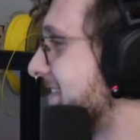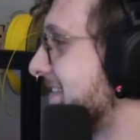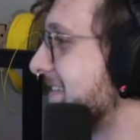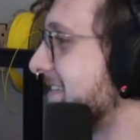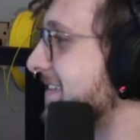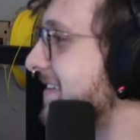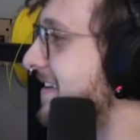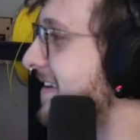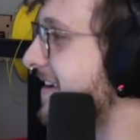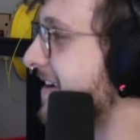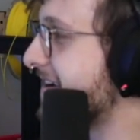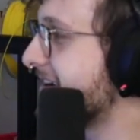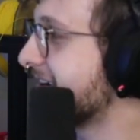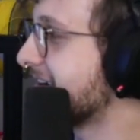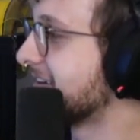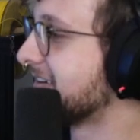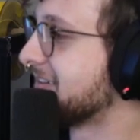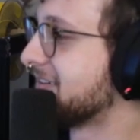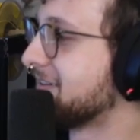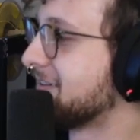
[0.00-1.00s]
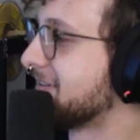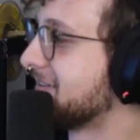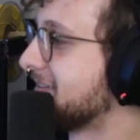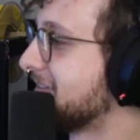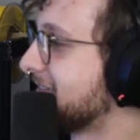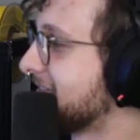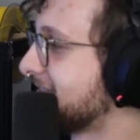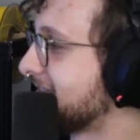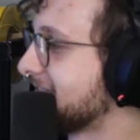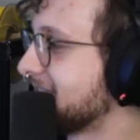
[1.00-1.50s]
Yeah,
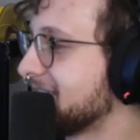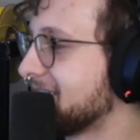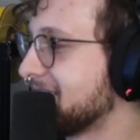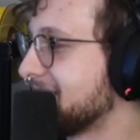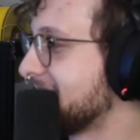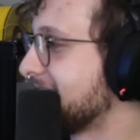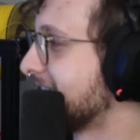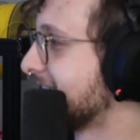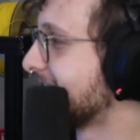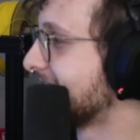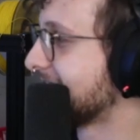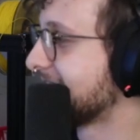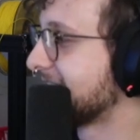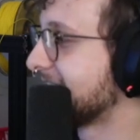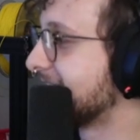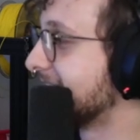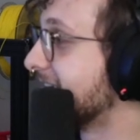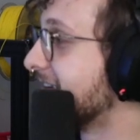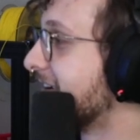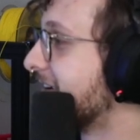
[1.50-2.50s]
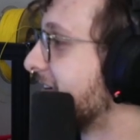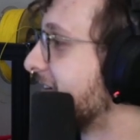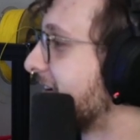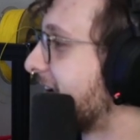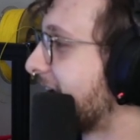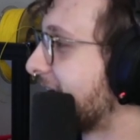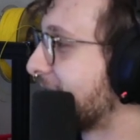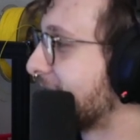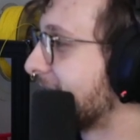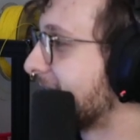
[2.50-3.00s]

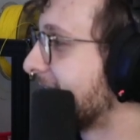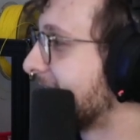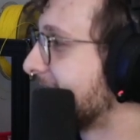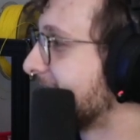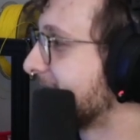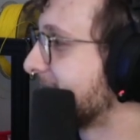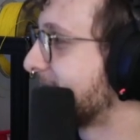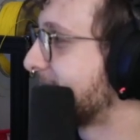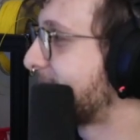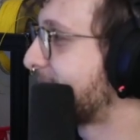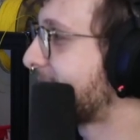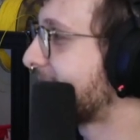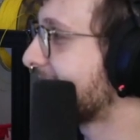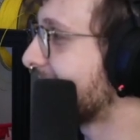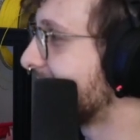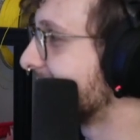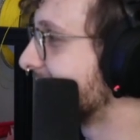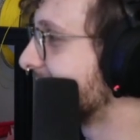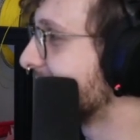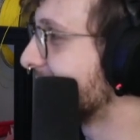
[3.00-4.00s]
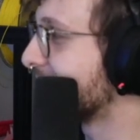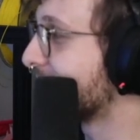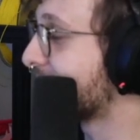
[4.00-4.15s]
I mean, I did what